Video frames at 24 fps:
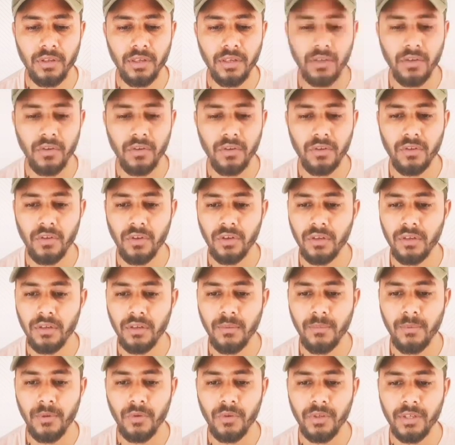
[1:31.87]
going to talk
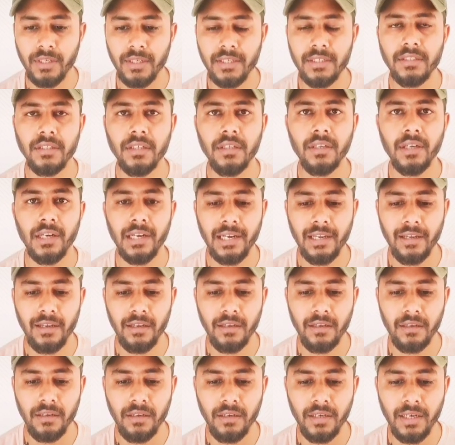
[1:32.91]
about is
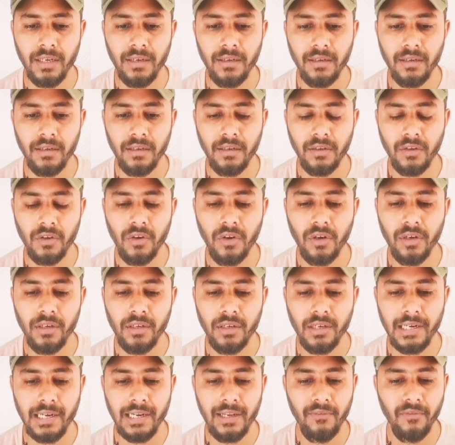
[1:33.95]

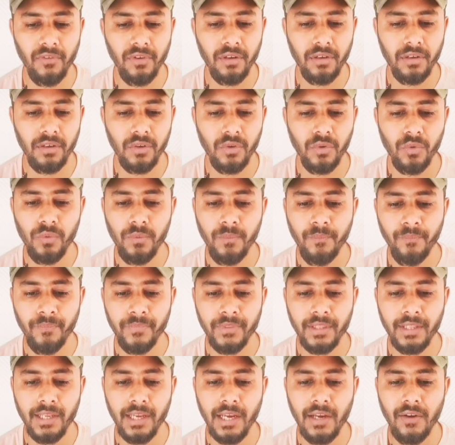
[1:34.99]
called Clever You.
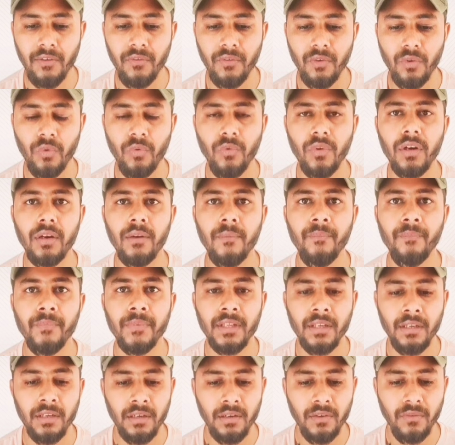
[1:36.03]
They have over
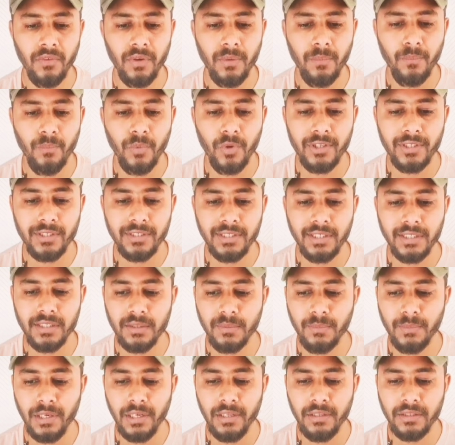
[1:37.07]

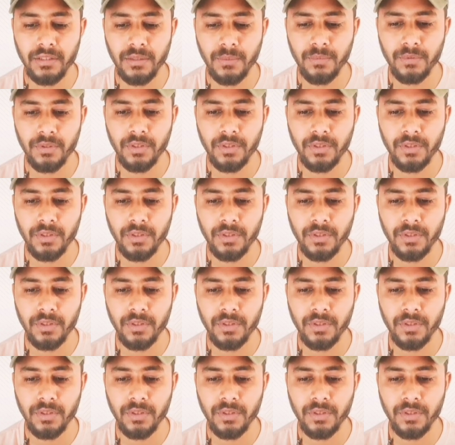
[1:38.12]
1.6 million